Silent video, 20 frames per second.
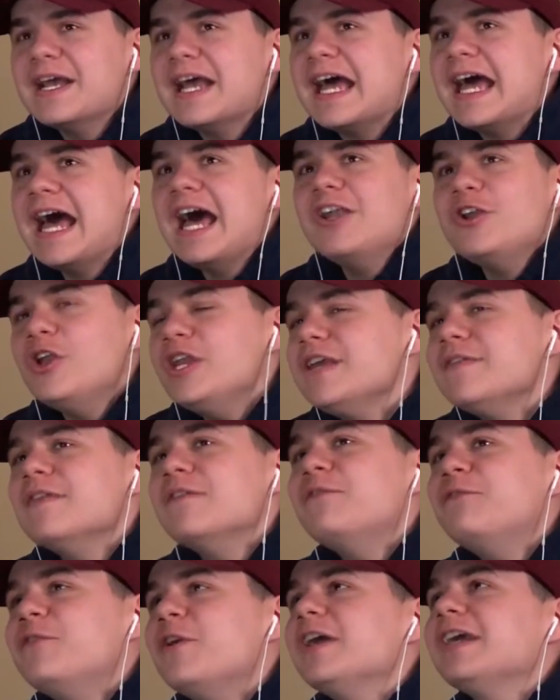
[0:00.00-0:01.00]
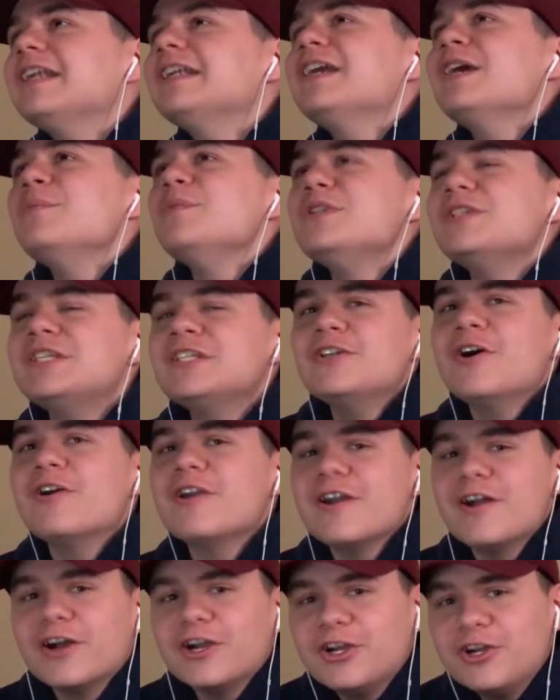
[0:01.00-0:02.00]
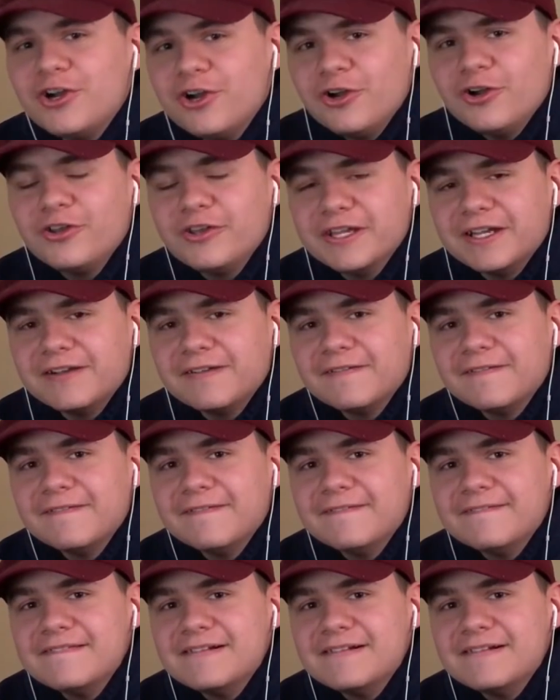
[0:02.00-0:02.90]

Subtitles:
And don't even fucking get me started on curling.